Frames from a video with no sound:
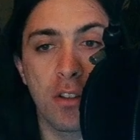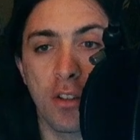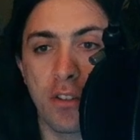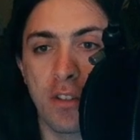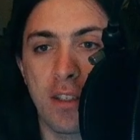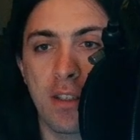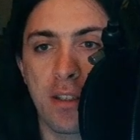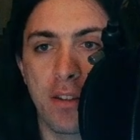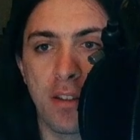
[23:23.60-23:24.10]

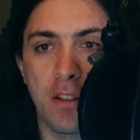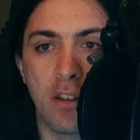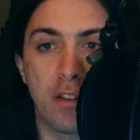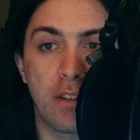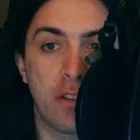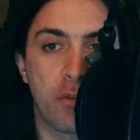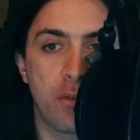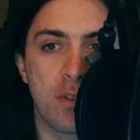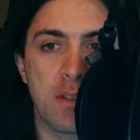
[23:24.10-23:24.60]
hear the
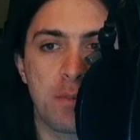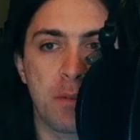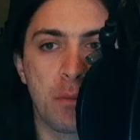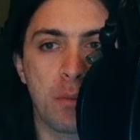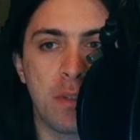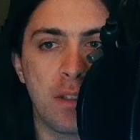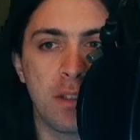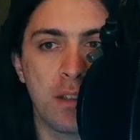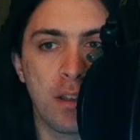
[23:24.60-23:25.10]
difference
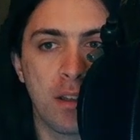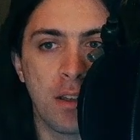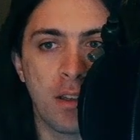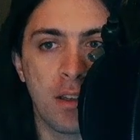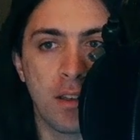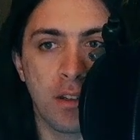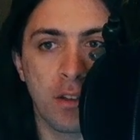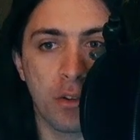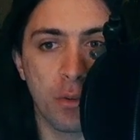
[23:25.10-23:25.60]
between
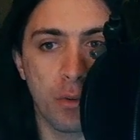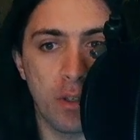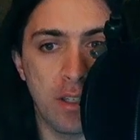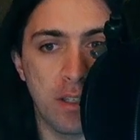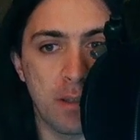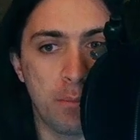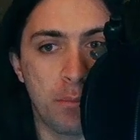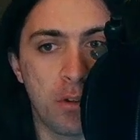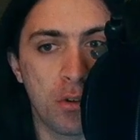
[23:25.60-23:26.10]

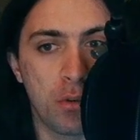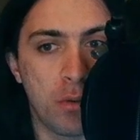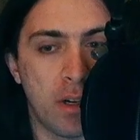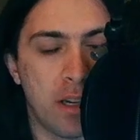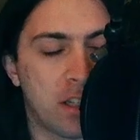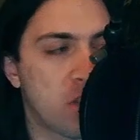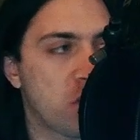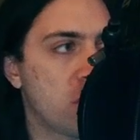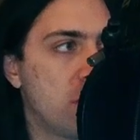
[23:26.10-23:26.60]
green and blue,
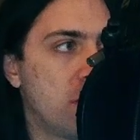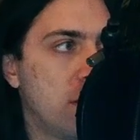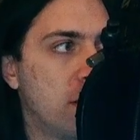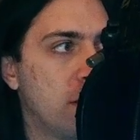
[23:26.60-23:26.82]
actually.